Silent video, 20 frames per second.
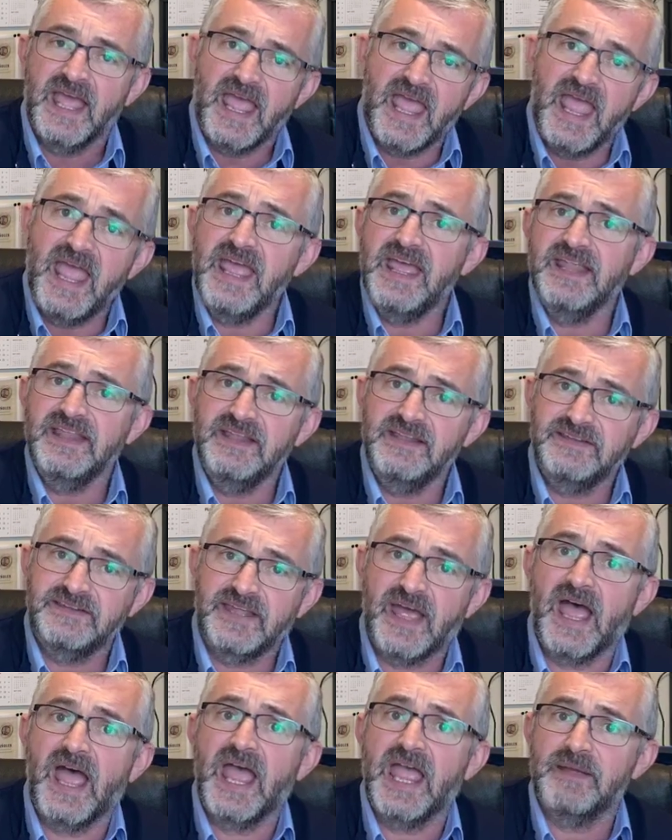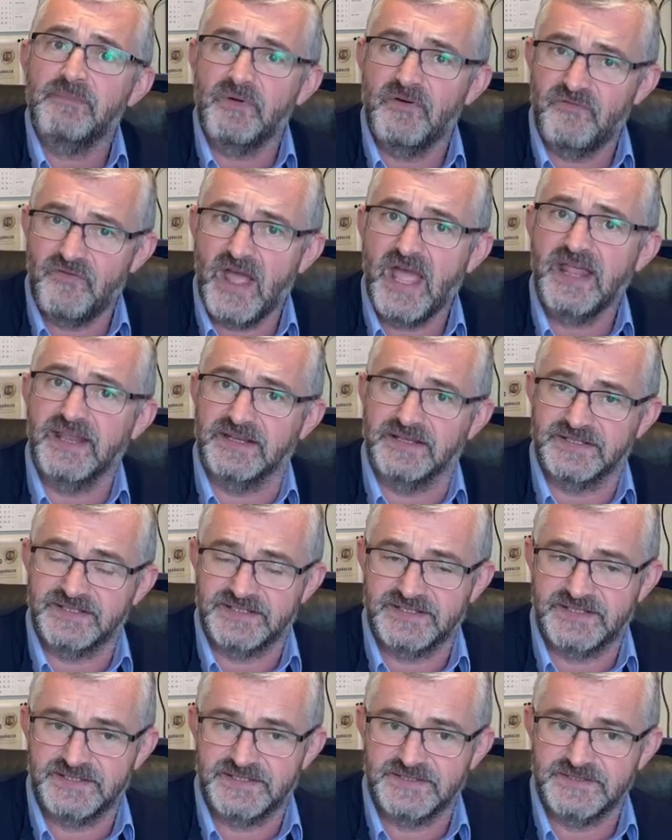end time
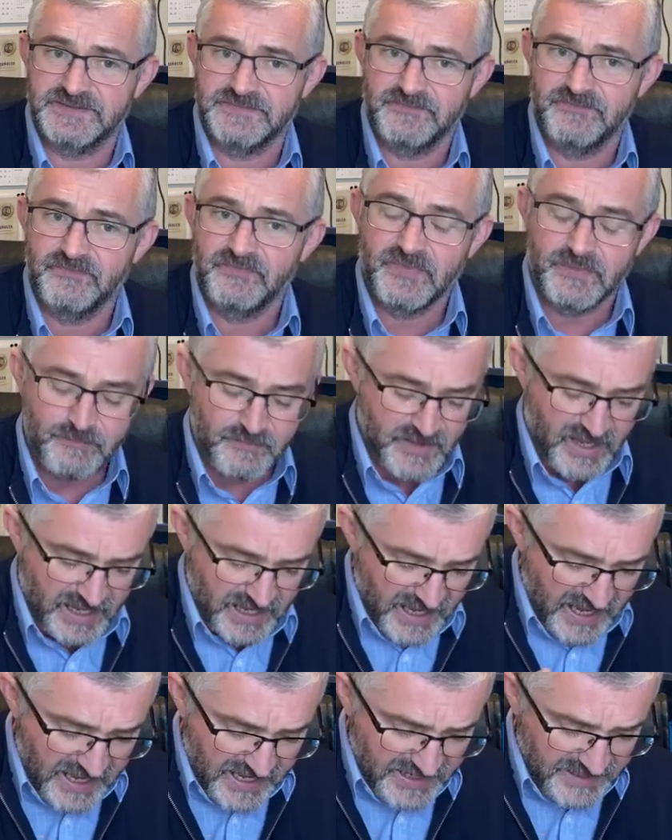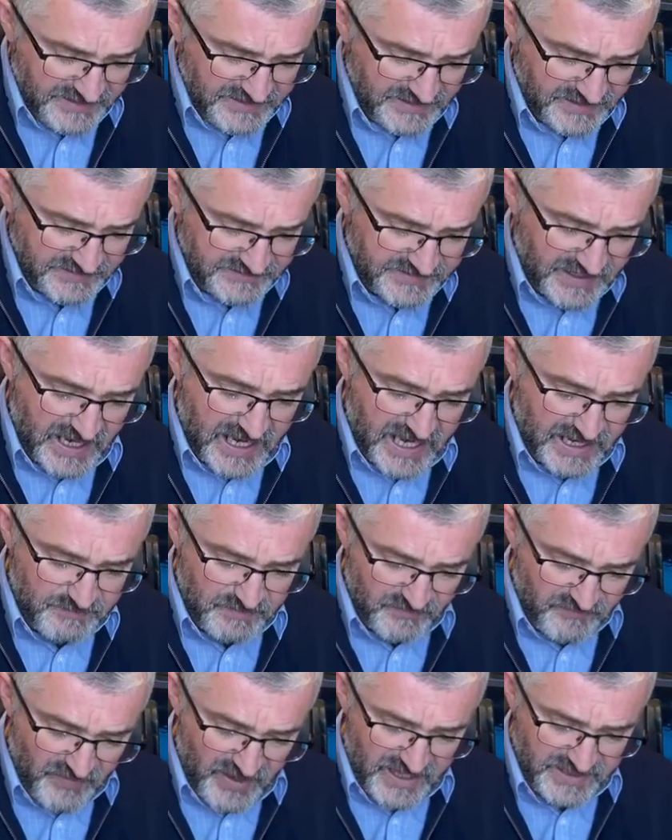events. End time
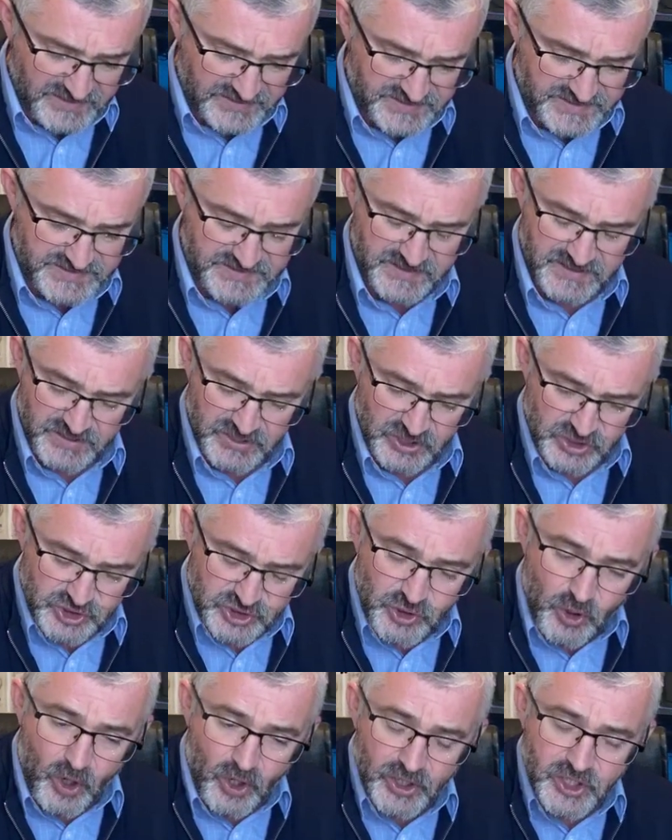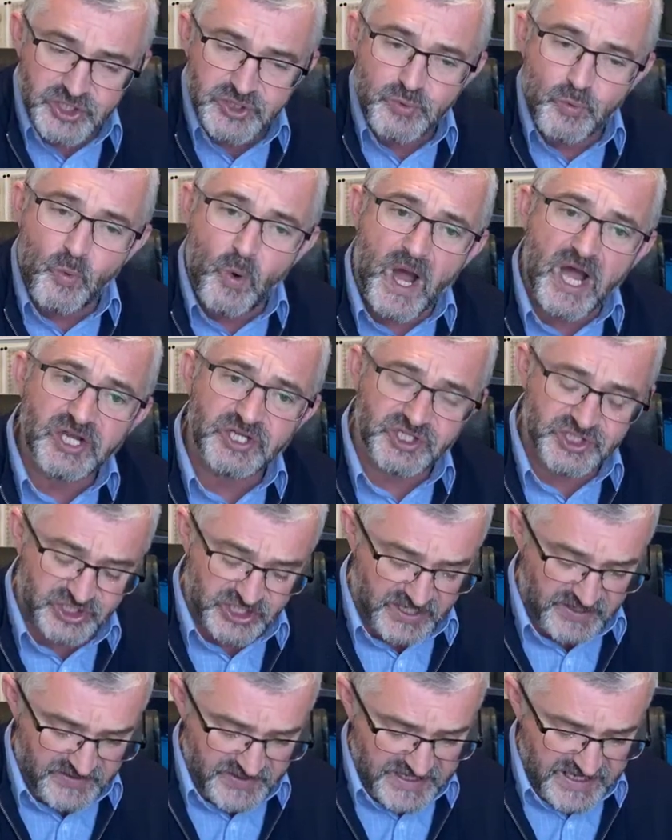events. John is
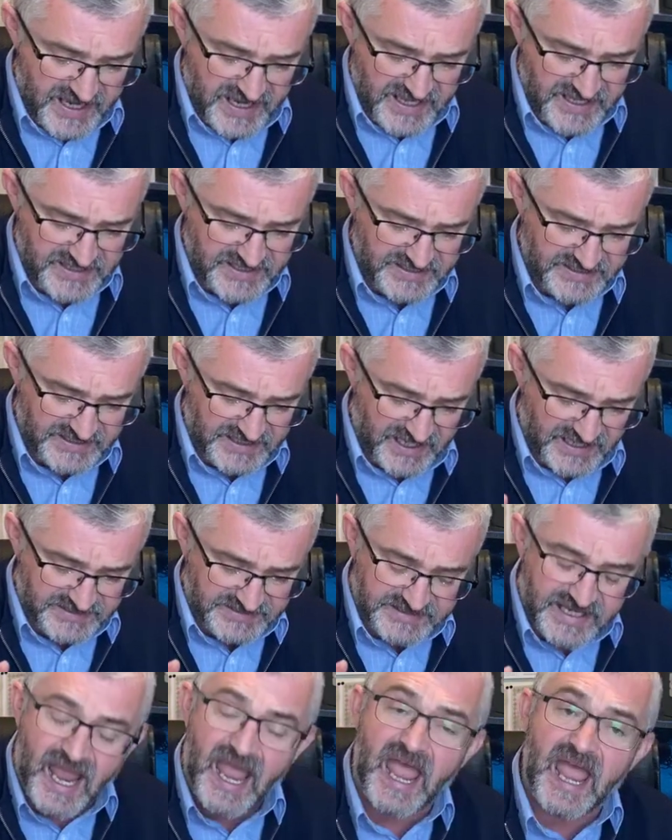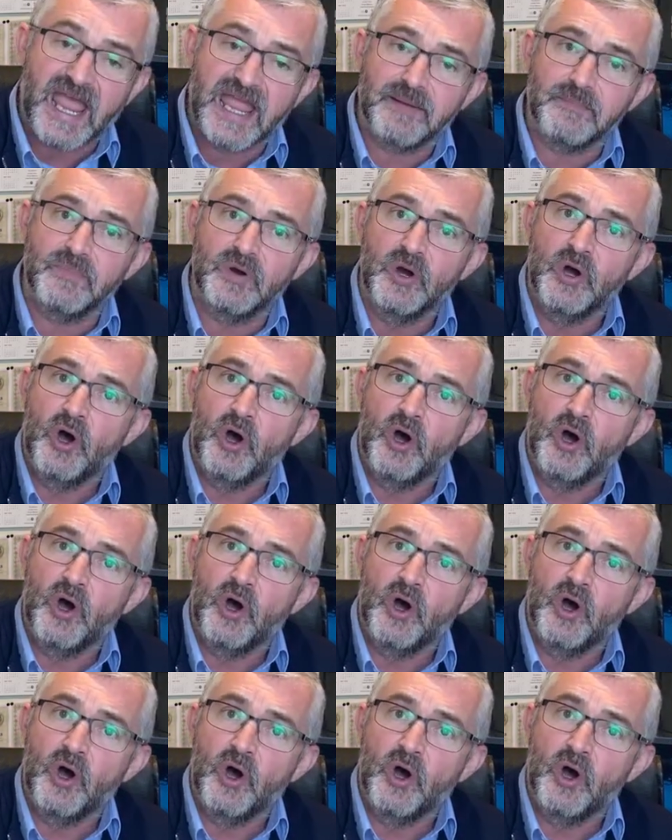watching the end time